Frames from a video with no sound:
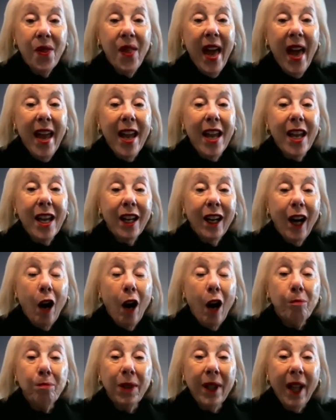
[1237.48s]
they
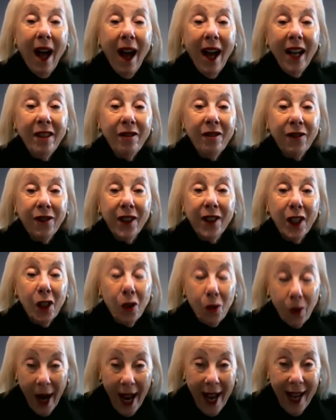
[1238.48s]
applied for a
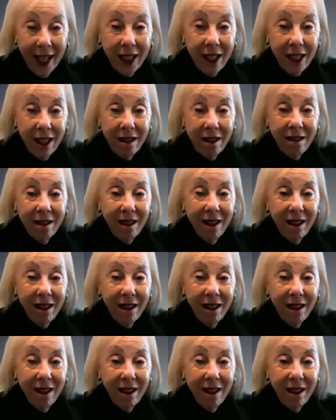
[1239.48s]
grant